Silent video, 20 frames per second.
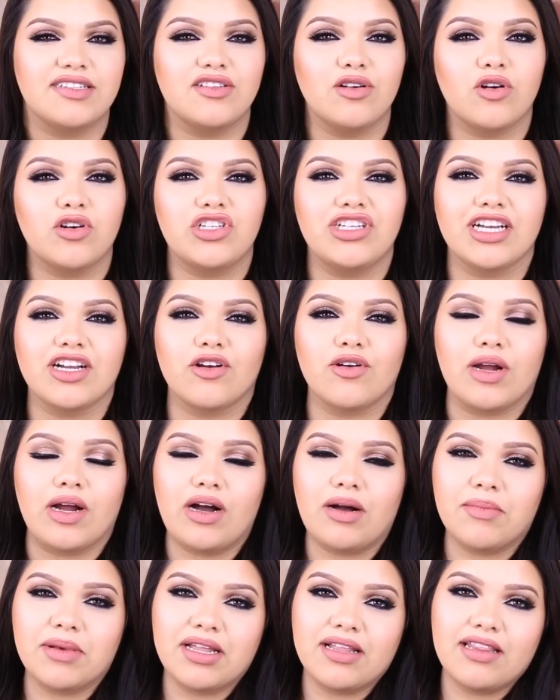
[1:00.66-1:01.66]
So go check her
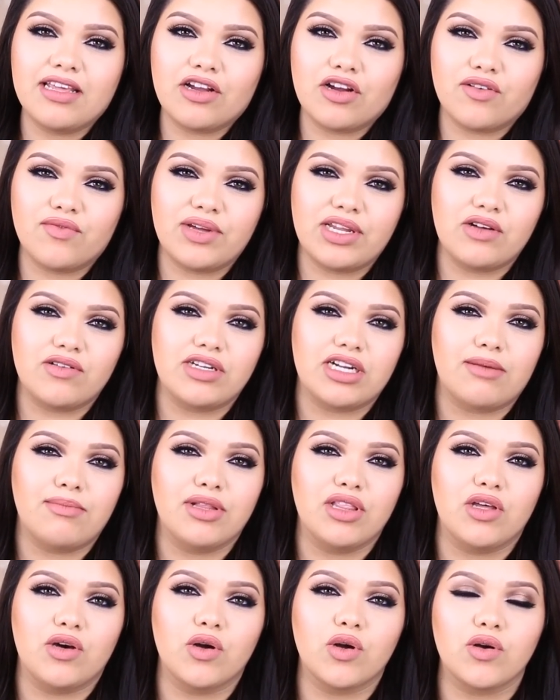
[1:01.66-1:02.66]
out. I'm gonna link her video down
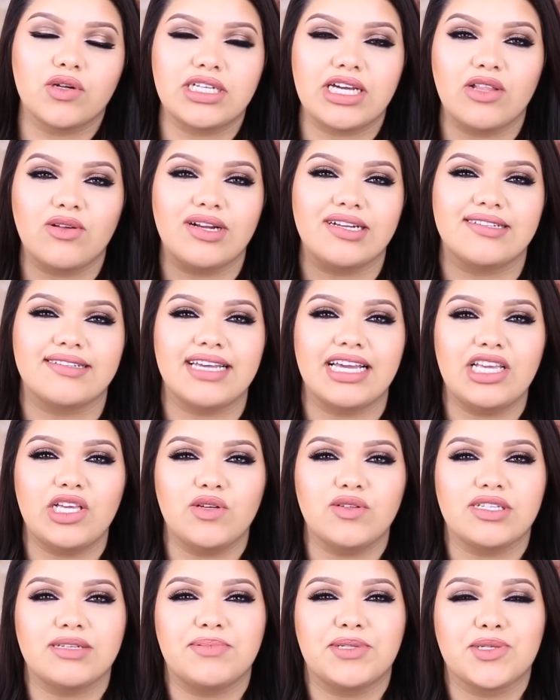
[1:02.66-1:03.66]
below. Go tell her I sent
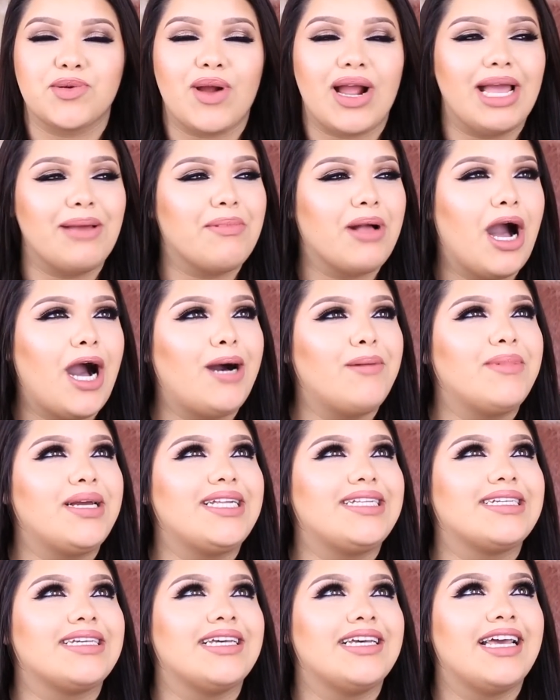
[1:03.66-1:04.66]
you, subscribe,
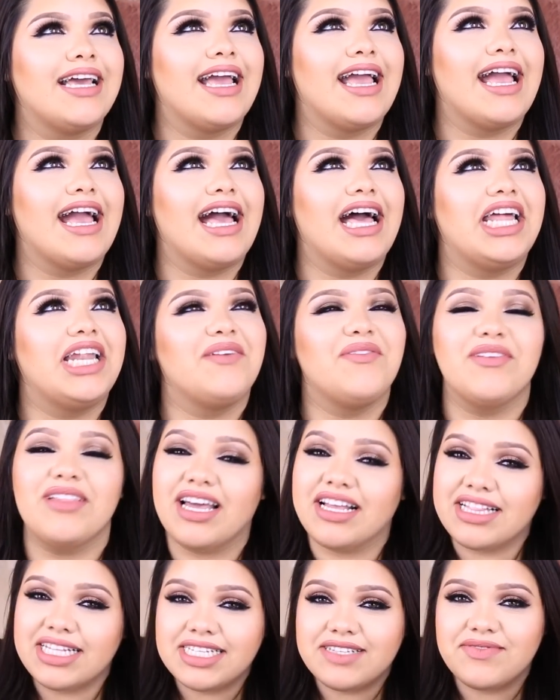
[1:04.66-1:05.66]
comment, and if you
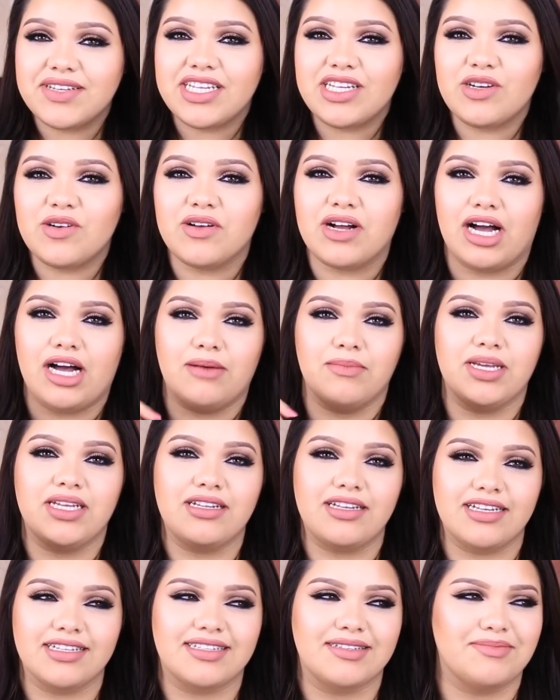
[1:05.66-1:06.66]
like this video,
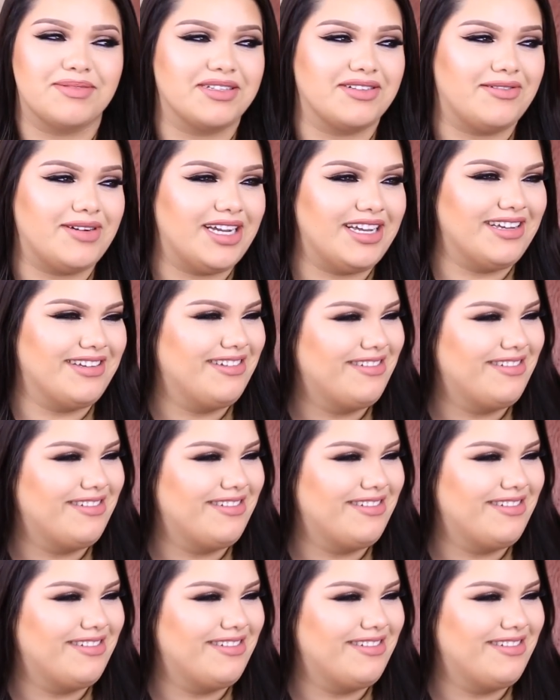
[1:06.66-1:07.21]
comment, subscribe, wait,